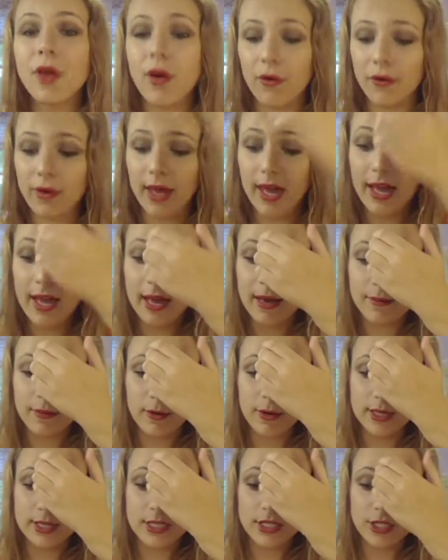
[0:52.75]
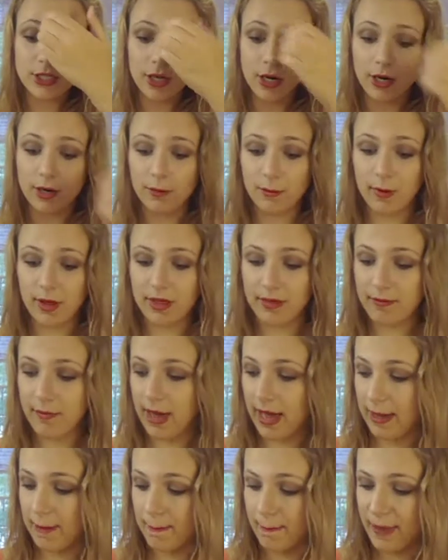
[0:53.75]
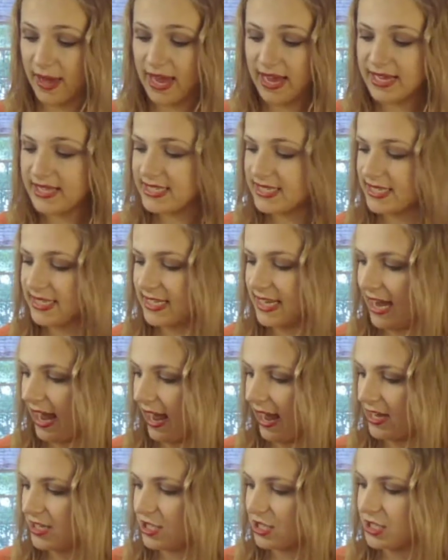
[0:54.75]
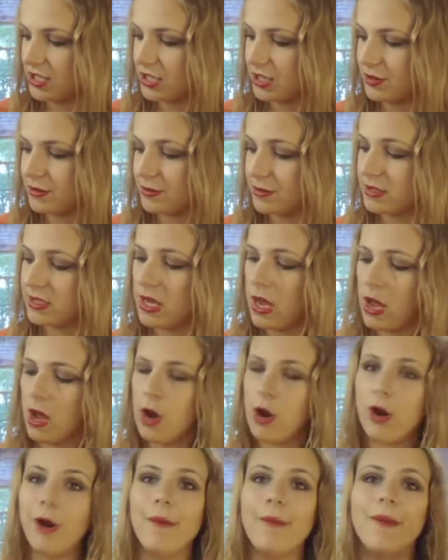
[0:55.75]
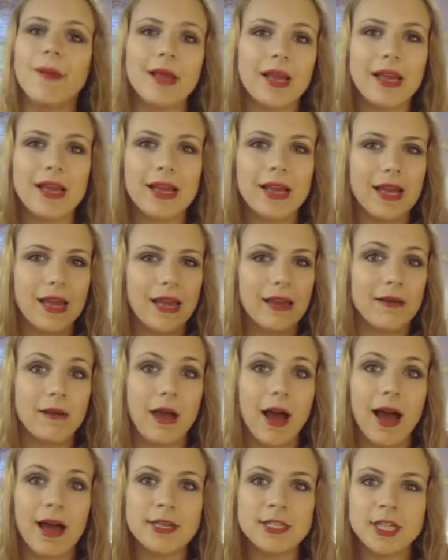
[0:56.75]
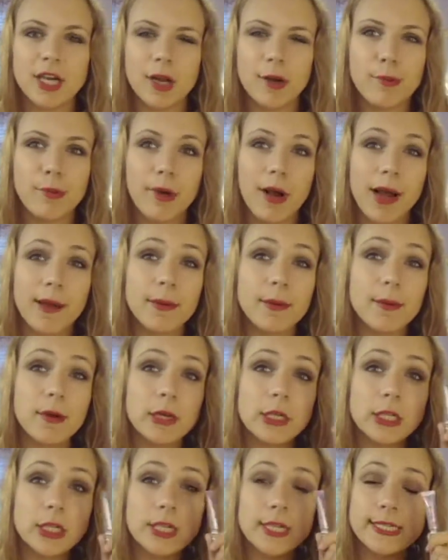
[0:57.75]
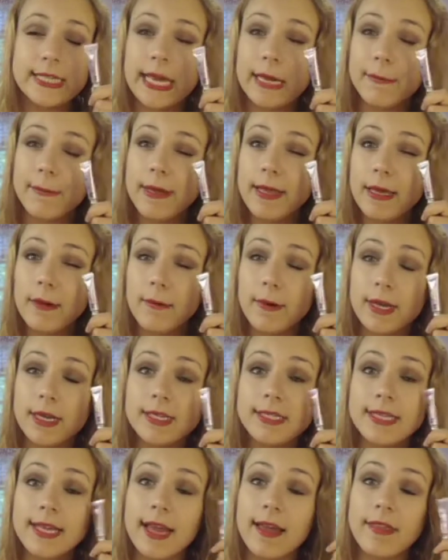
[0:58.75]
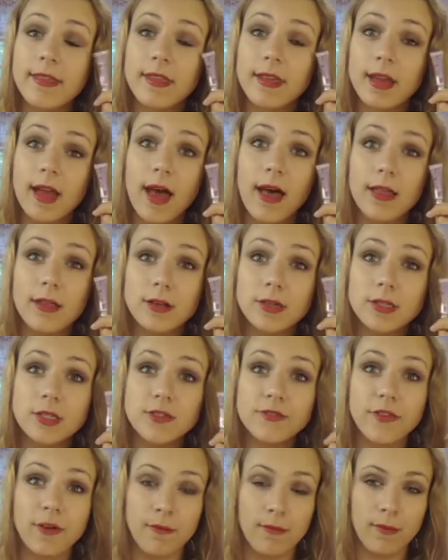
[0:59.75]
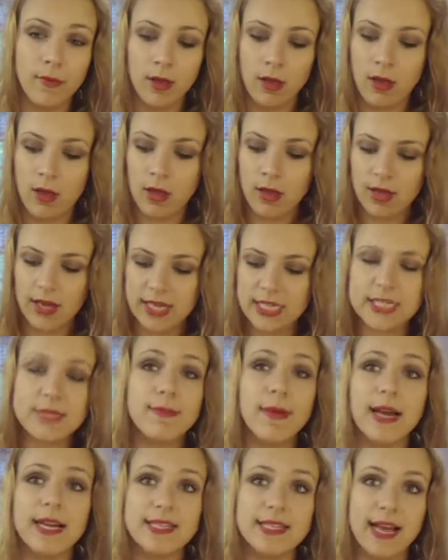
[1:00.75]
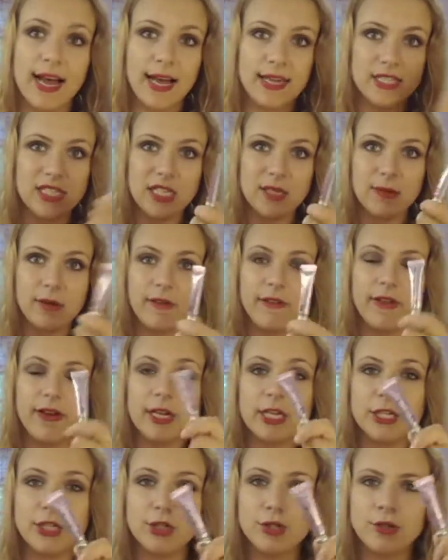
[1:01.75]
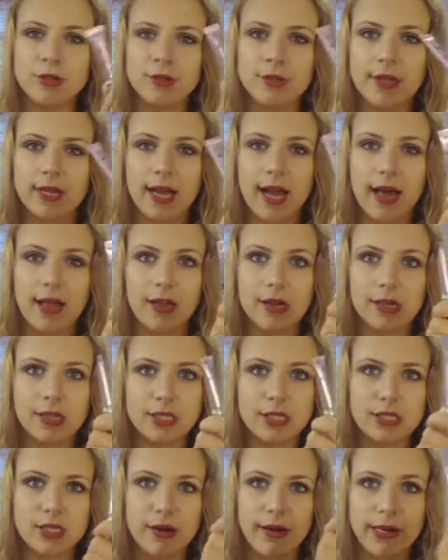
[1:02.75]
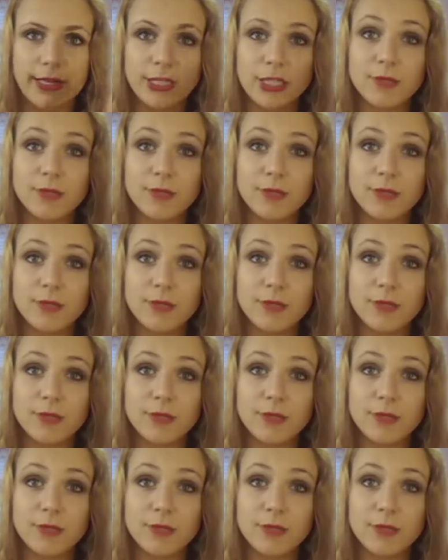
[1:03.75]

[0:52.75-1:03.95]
Okay, I'm going to start with my base. Today I just used a Decay eyeshadow primer brushing because I really wanted to get the colors from Kiss My Sass to be very true to color, so I